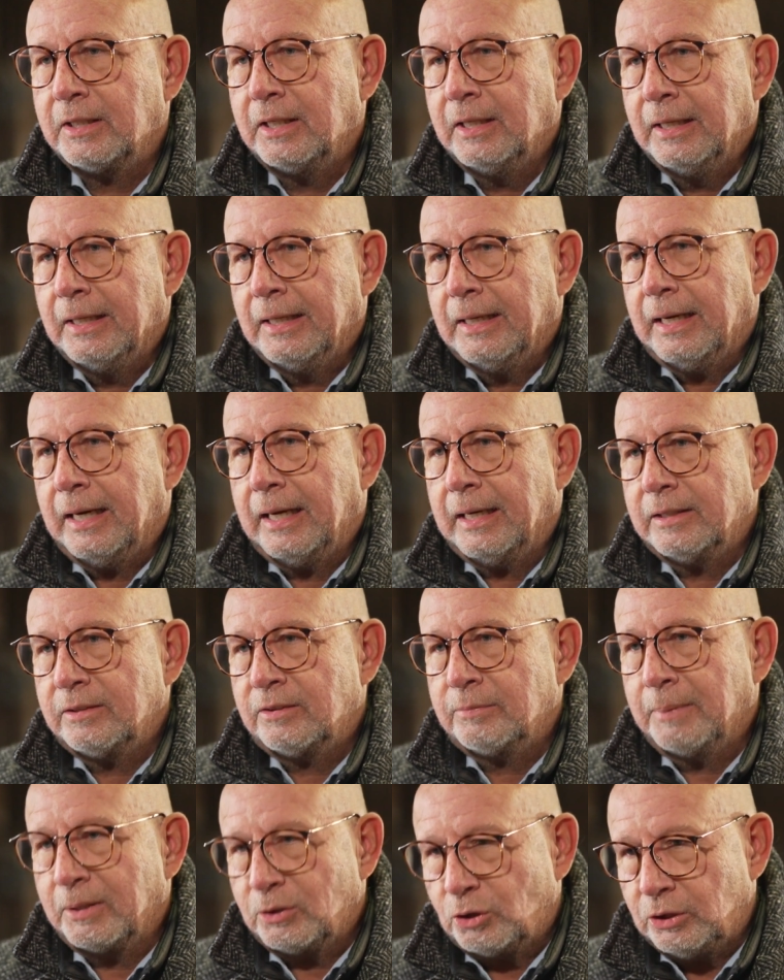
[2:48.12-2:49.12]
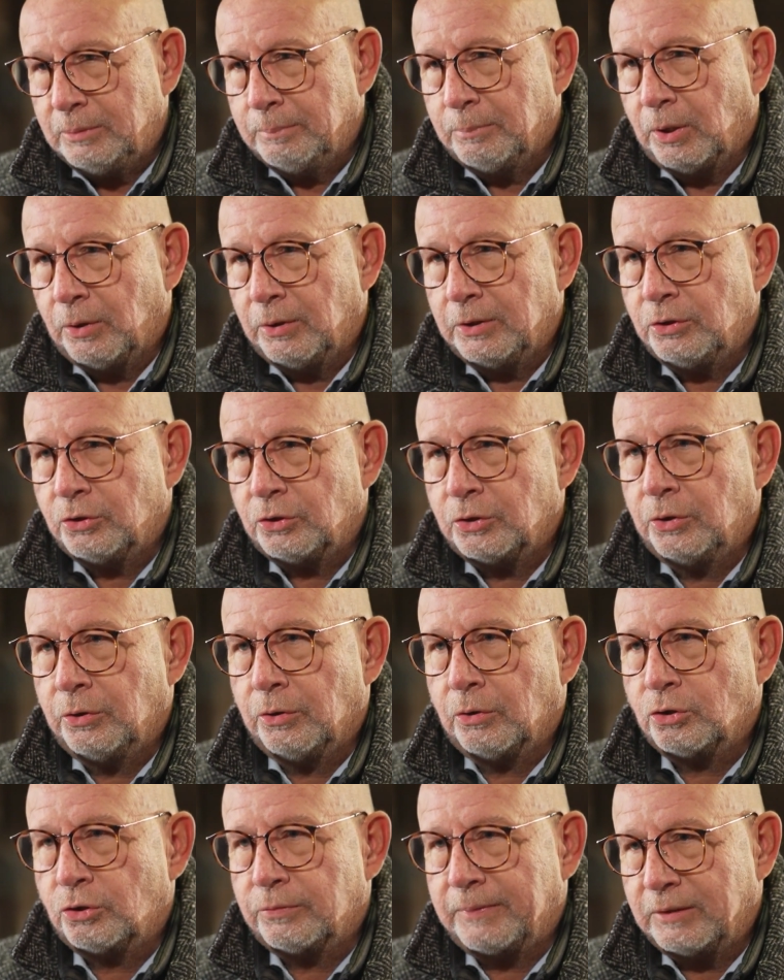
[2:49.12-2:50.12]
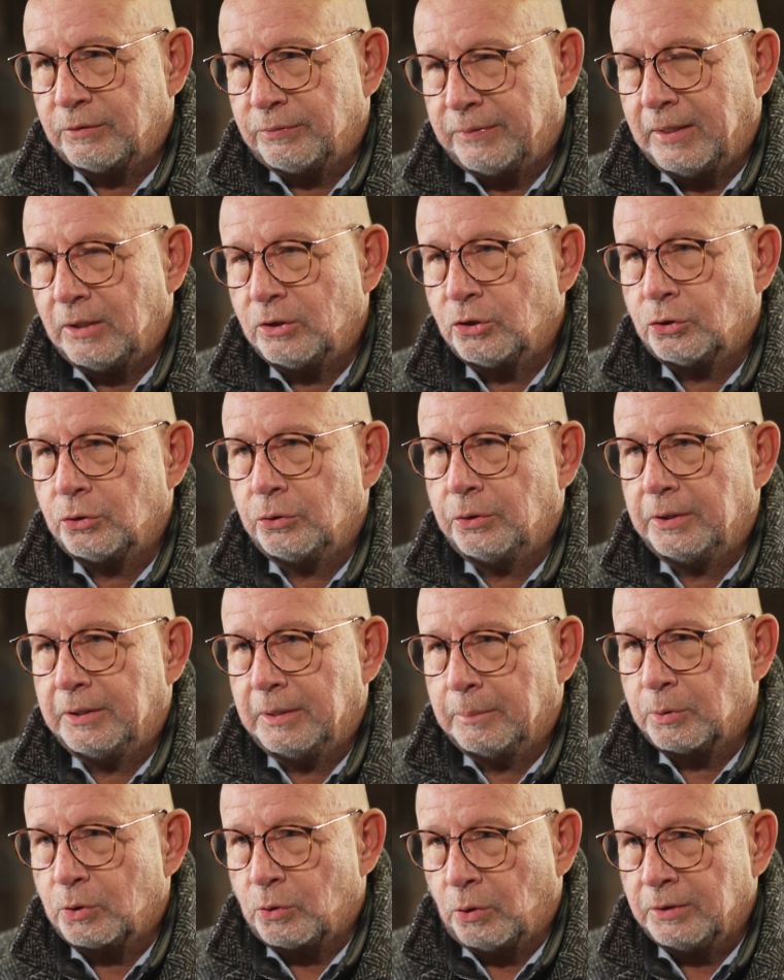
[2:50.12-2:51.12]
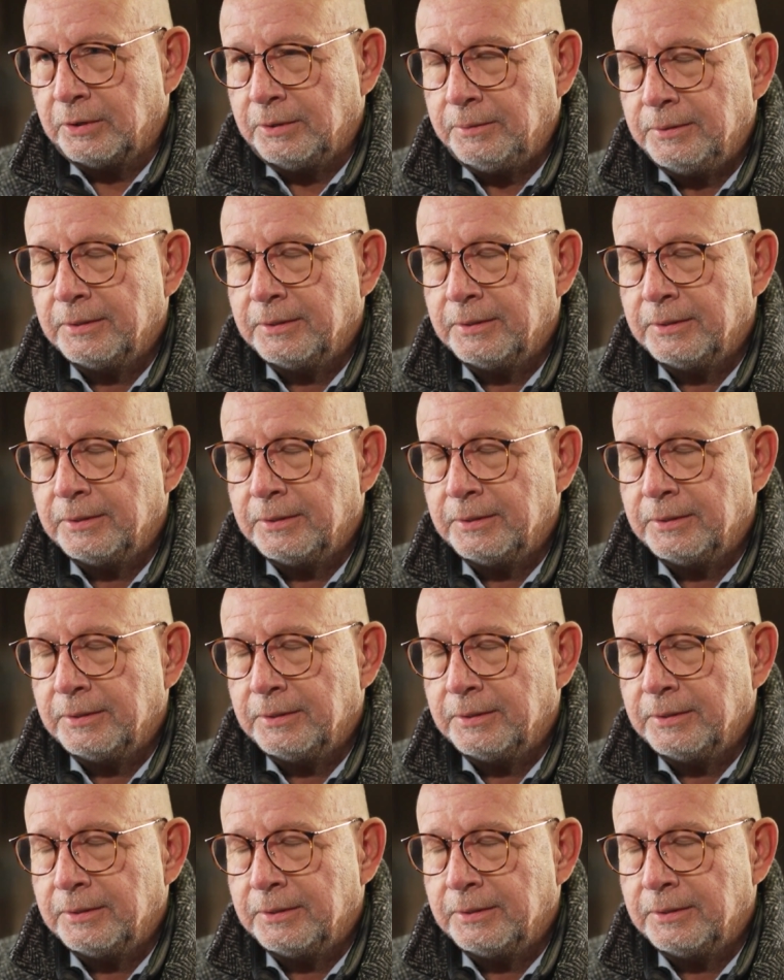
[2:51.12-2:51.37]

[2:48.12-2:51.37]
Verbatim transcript: manager in nineteen sixty-one, working as a